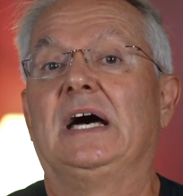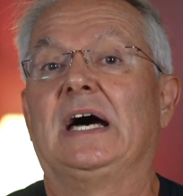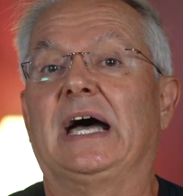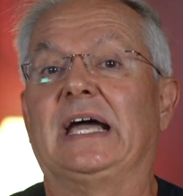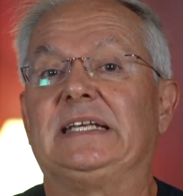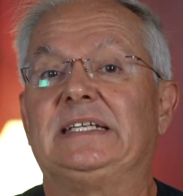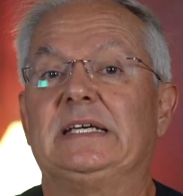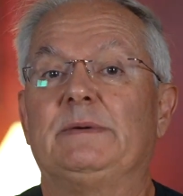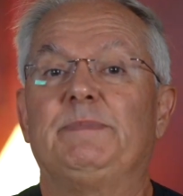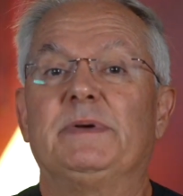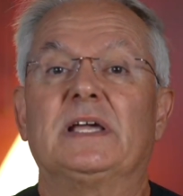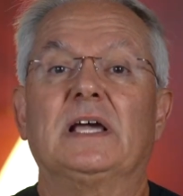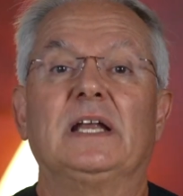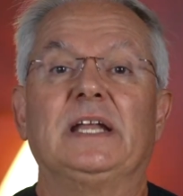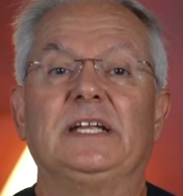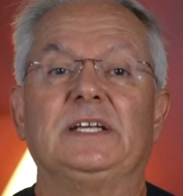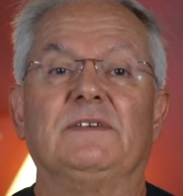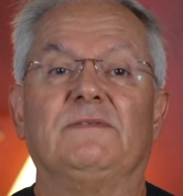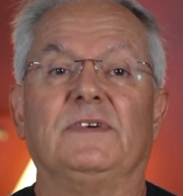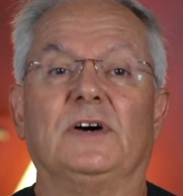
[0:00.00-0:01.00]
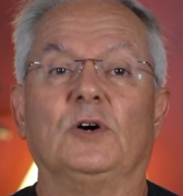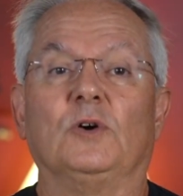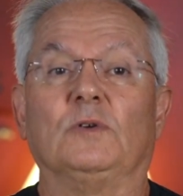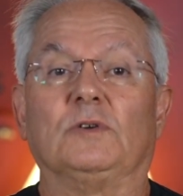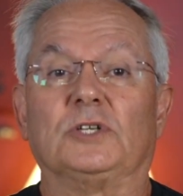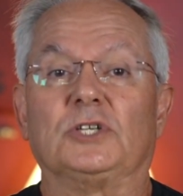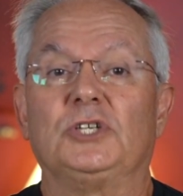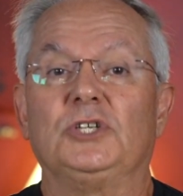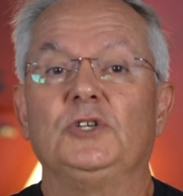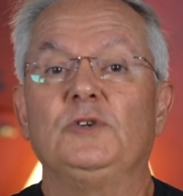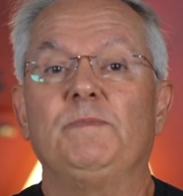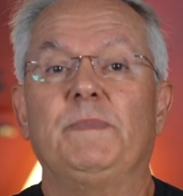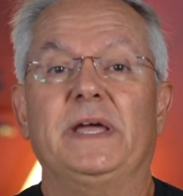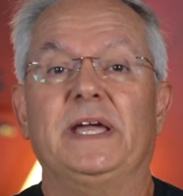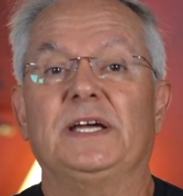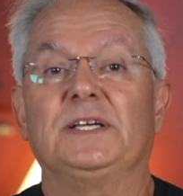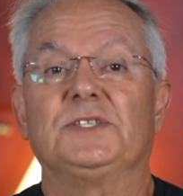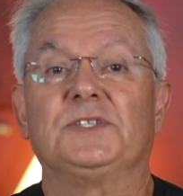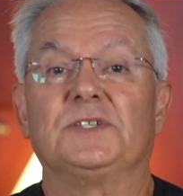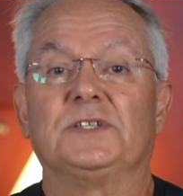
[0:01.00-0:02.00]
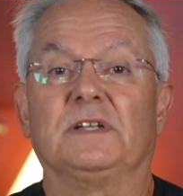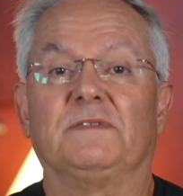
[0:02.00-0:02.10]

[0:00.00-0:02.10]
I typically devote 2 panzer